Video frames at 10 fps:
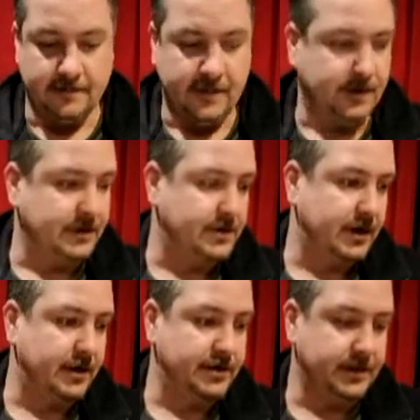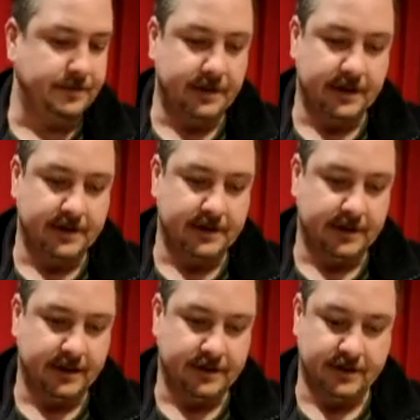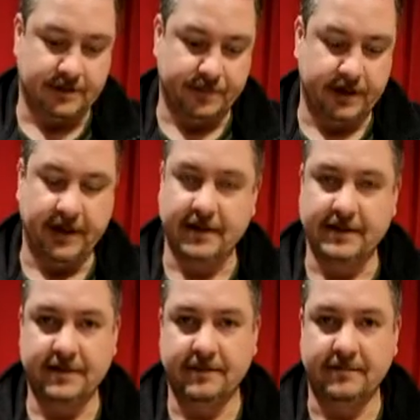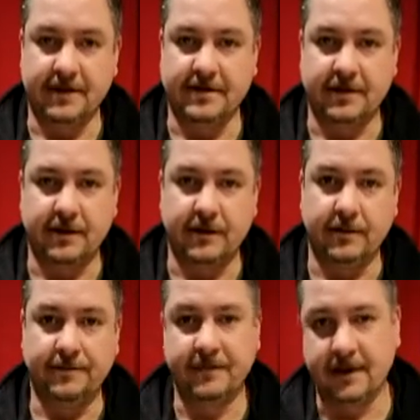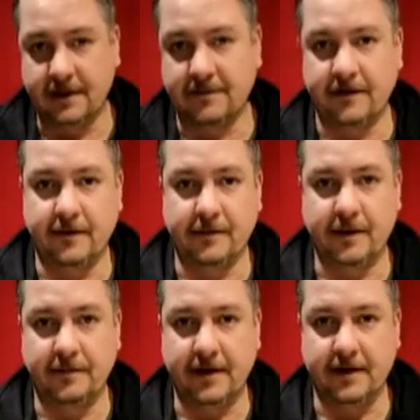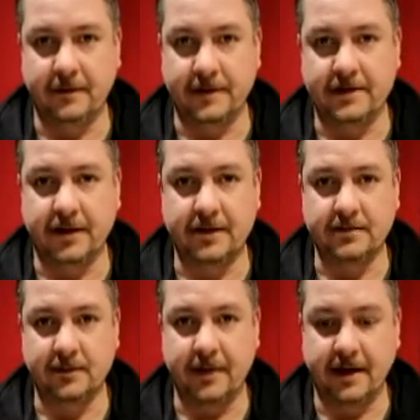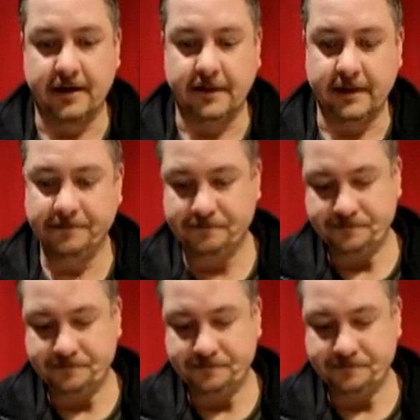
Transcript: You can charge it, but it just blinks, doesn't go. Could very well be the rechargeable battery.